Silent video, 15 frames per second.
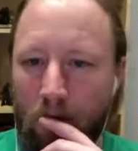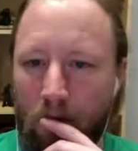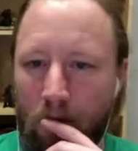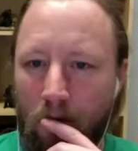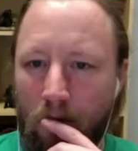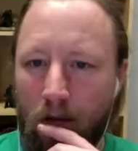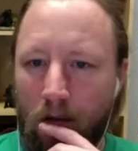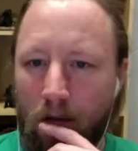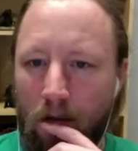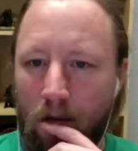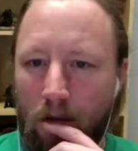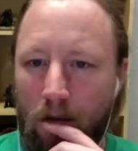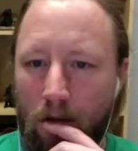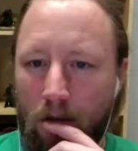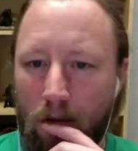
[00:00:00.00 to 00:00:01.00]
Uh,
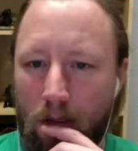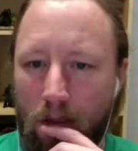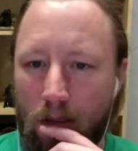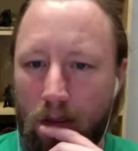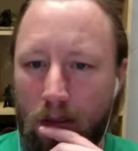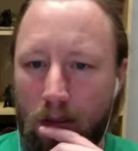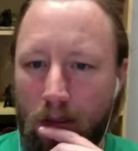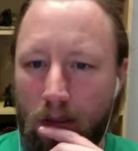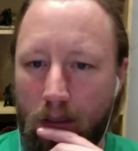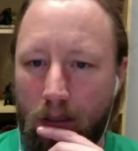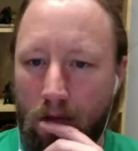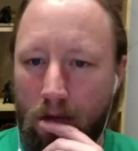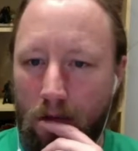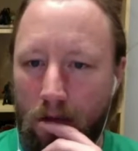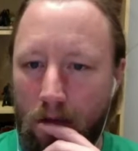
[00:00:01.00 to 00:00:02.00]
let's
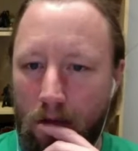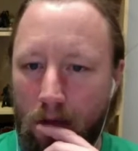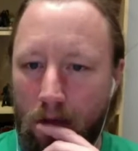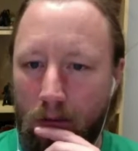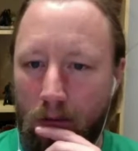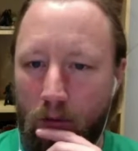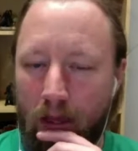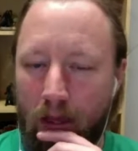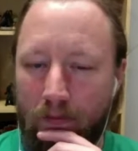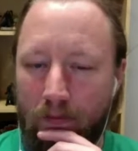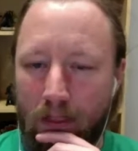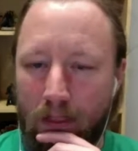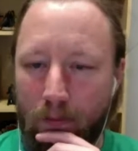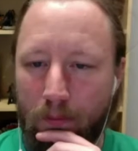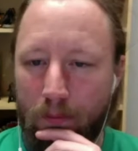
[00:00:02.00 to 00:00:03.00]
see. We have
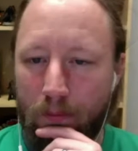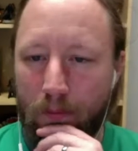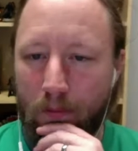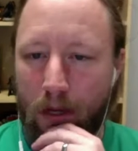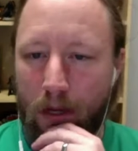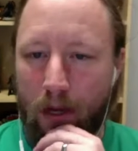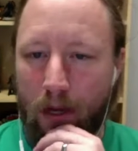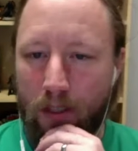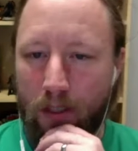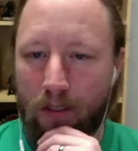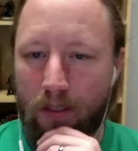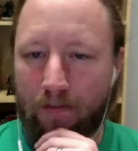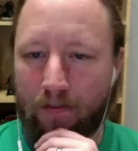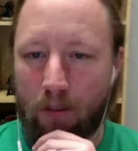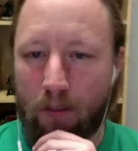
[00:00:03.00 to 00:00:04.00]
some announcements
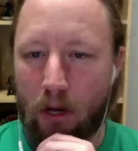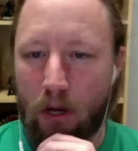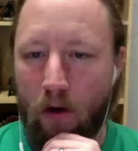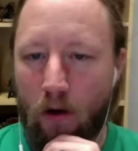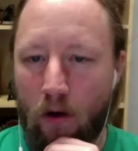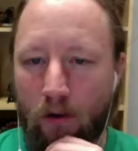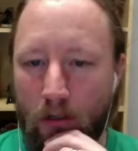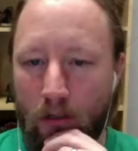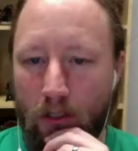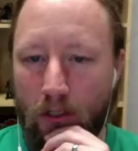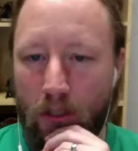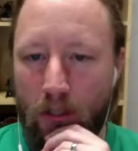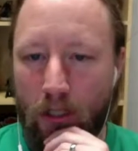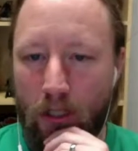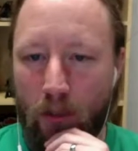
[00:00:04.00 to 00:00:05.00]
from Anovos.
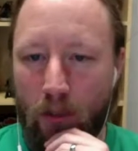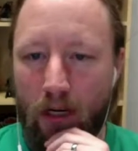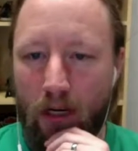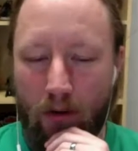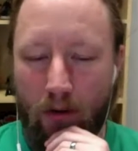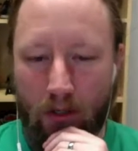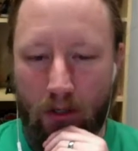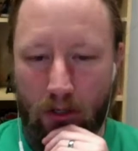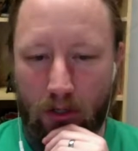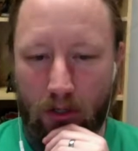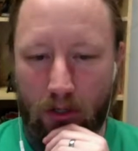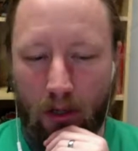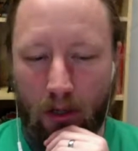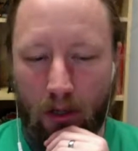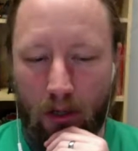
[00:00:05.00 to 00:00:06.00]
They tweeted out yesterday
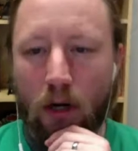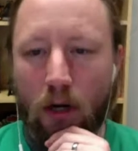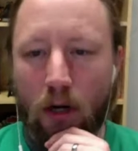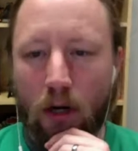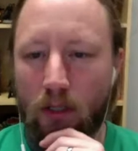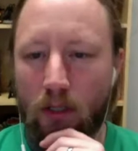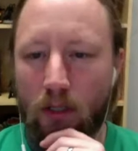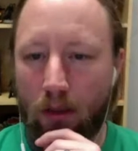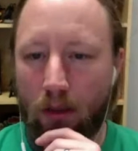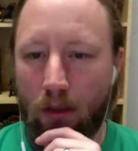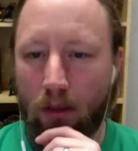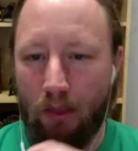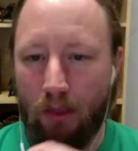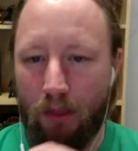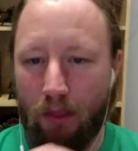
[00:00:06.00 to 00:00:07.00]
on Star Wars Day.
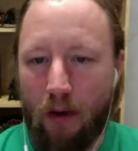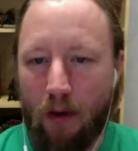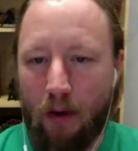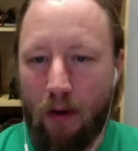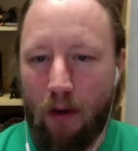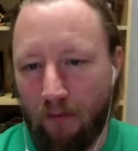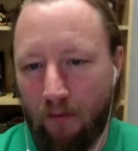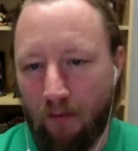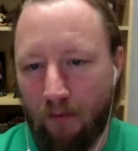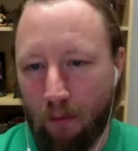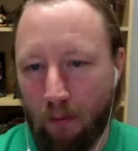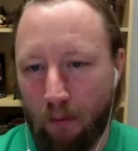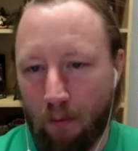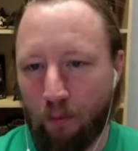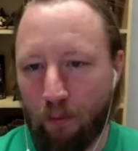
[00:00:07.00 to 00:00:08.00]
They now have
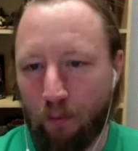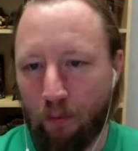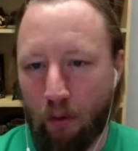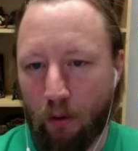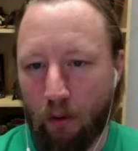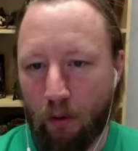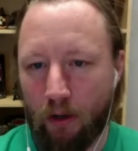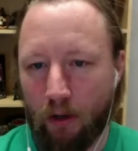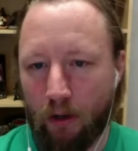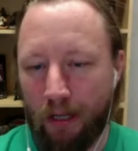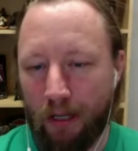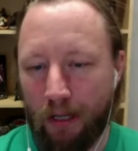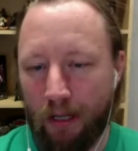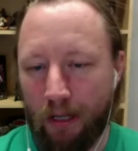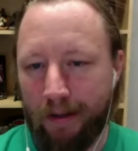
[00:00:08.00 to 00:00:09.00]
available for pre-order
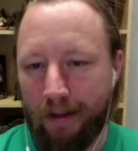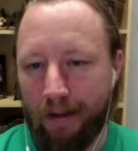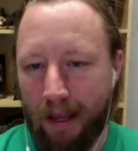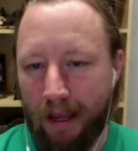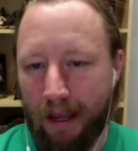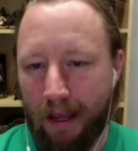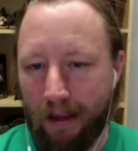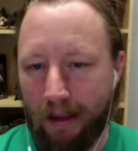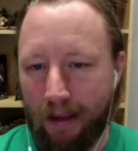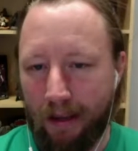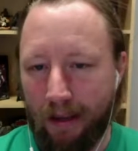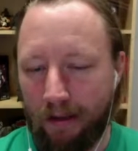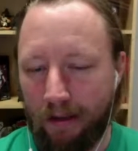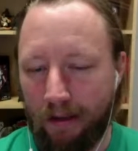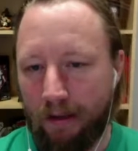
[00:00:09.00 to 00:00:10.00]
a
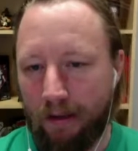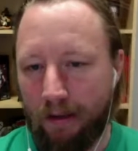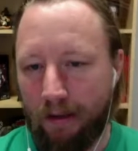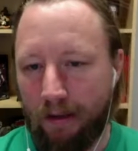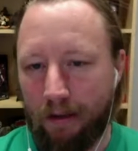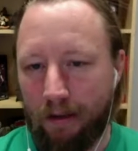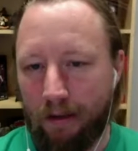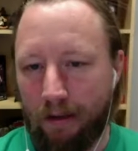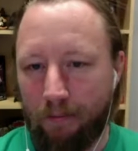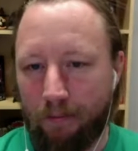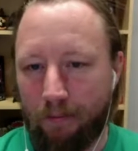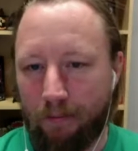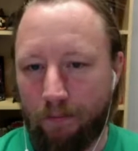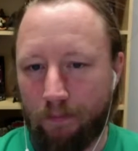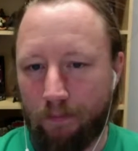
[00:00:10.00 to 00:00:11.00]
uh,
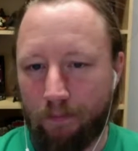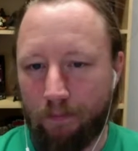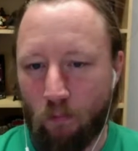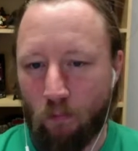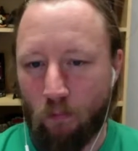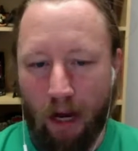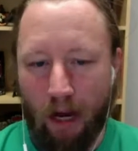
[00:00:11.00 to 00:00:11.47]
Rey